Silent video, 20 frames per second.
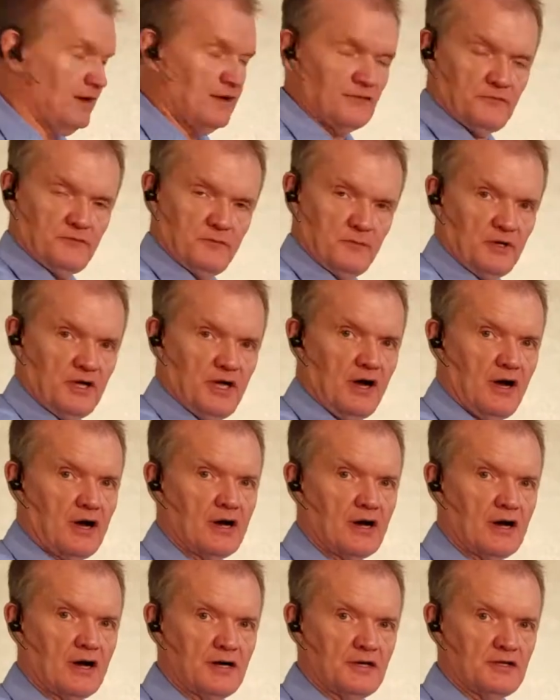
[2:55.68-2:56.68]
From
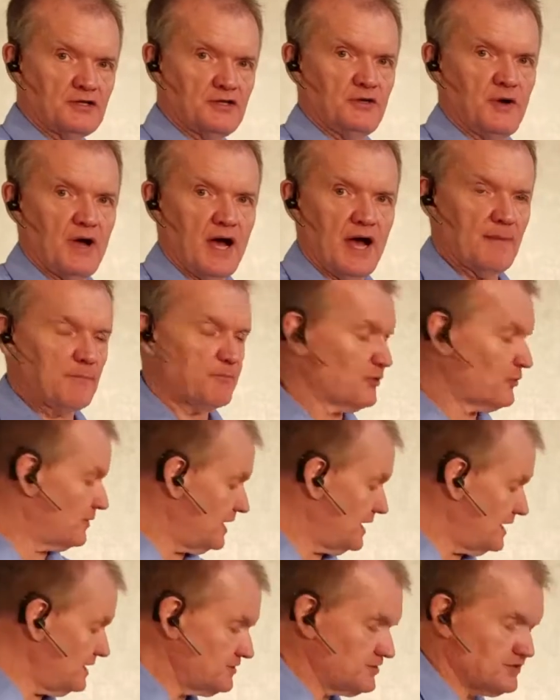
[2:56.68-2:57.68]
car to
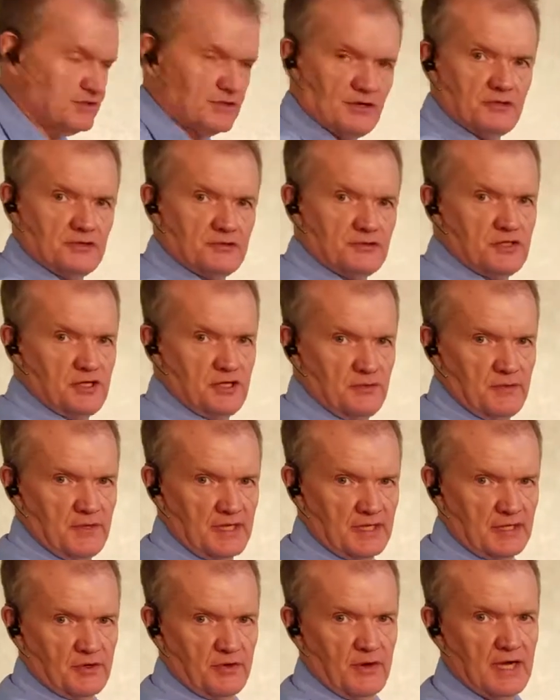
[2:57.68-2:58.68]
operational to
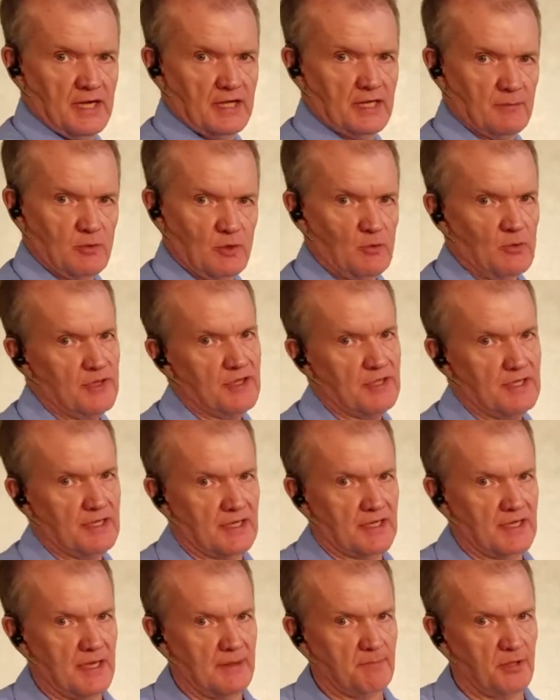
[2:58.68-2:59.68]
incredible within a
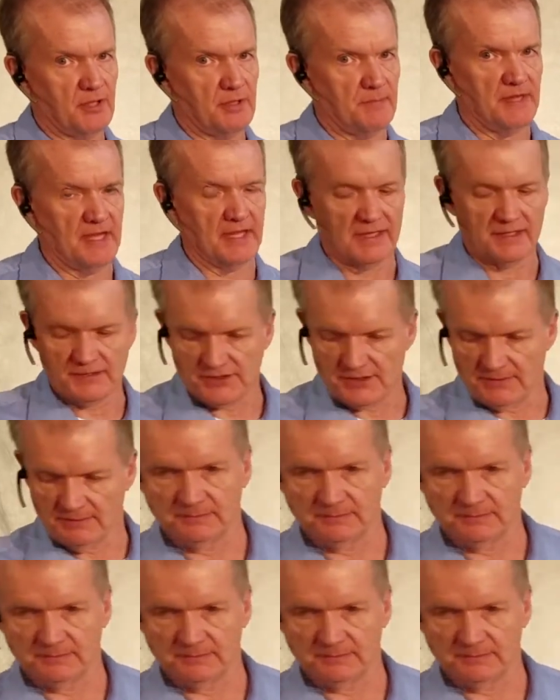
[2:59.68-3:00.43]
couple of minutes.